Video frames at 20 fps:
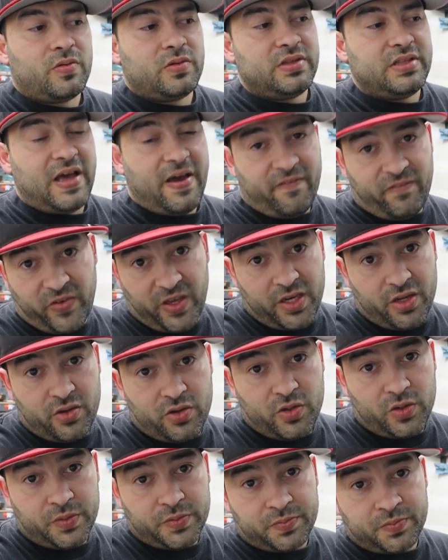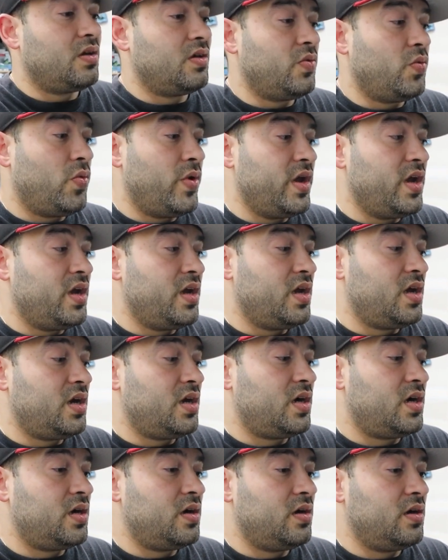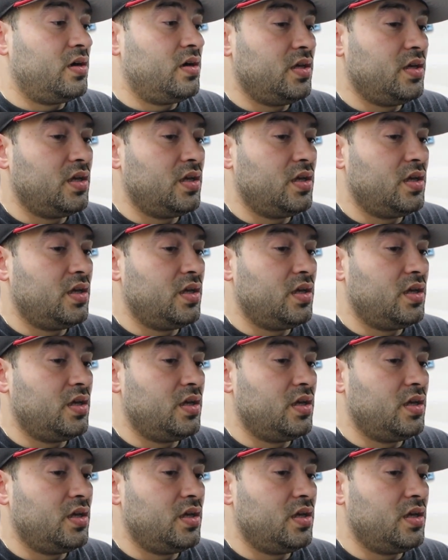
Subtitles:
that video where,